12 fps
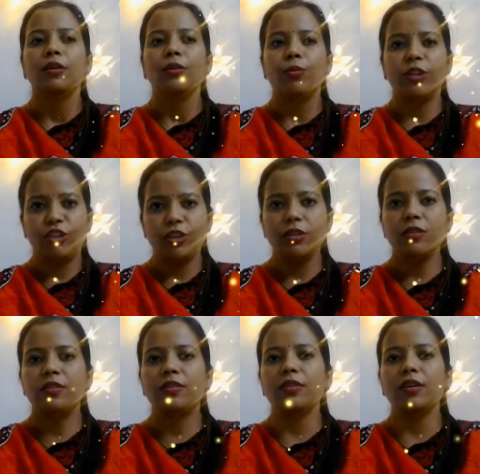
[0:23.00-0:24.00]
which
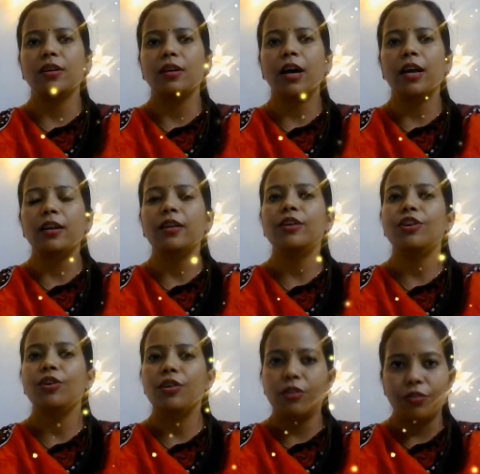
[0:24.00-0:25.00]
is under
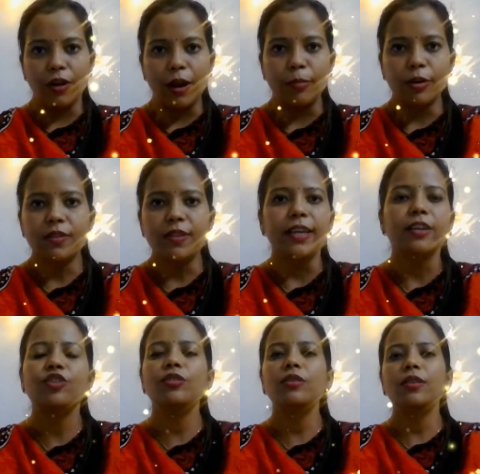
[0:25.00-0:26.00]
your grammar
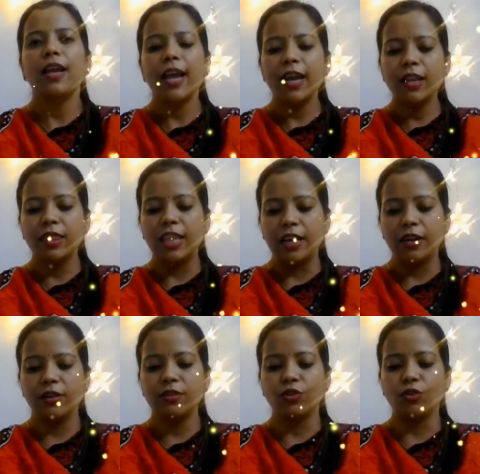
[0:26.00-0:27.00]
section, and that
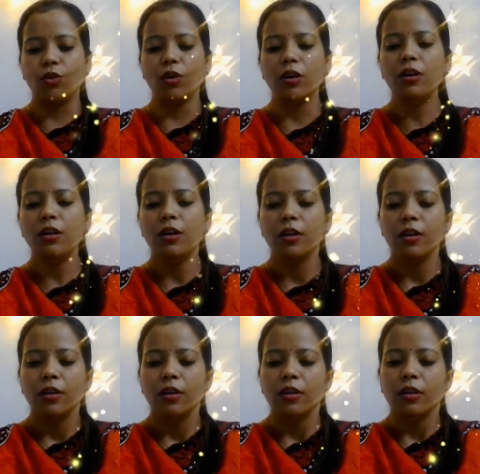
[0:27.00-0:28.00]
is called
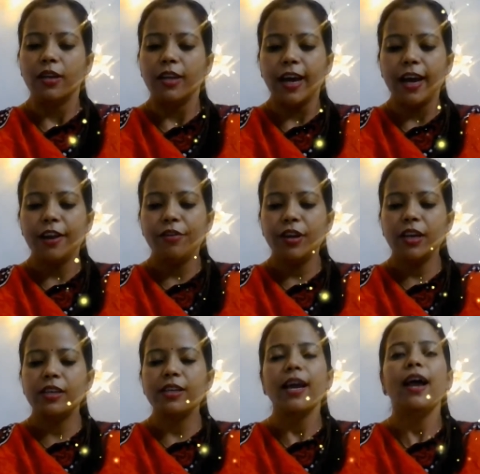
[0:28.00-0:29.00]

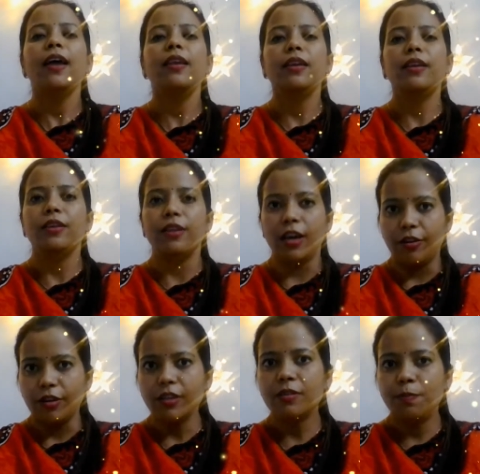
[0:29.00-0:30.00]
direct and
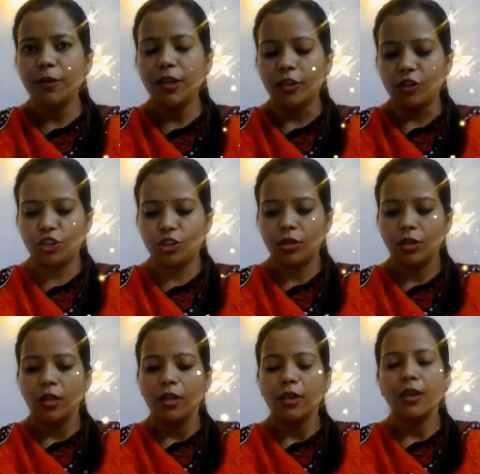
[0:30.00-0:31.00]
indirect speech.
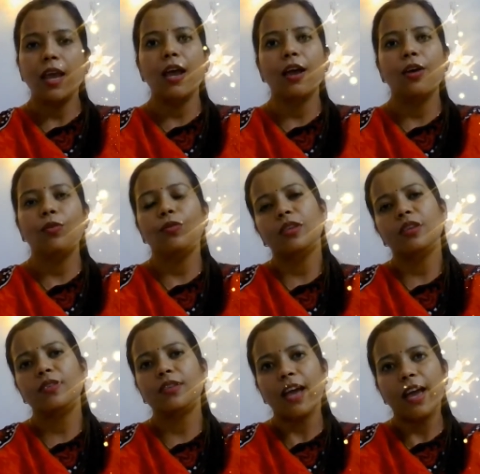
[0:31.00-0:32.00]
Now,
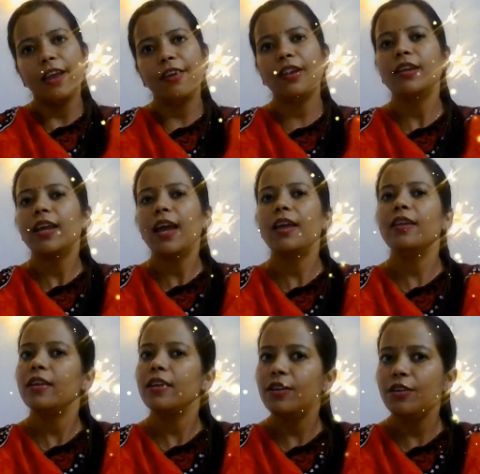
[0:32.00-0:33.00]
this direct and
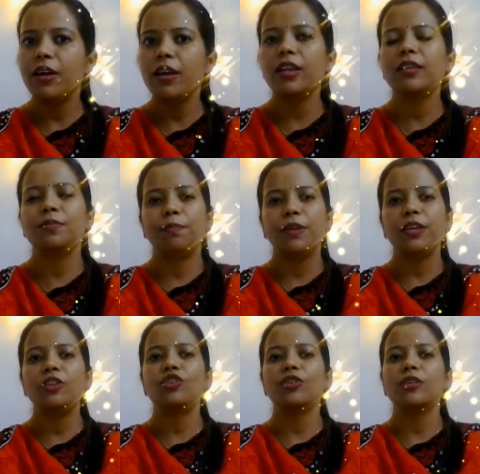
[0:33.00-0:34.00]
indirect
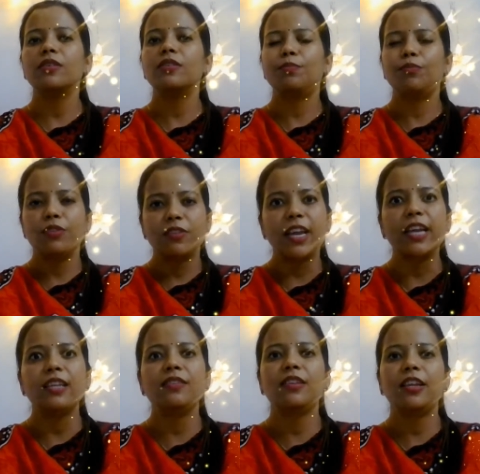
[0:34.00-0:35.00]
speech is
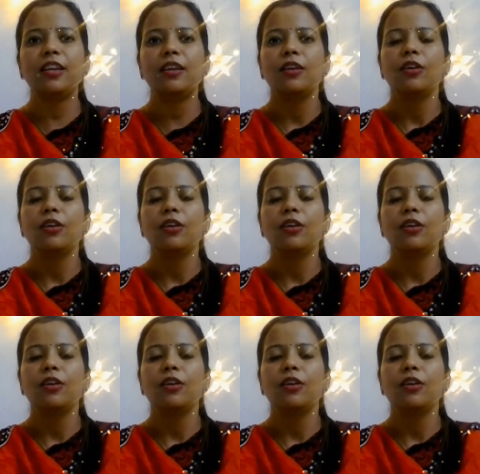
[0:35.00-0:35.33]
precisely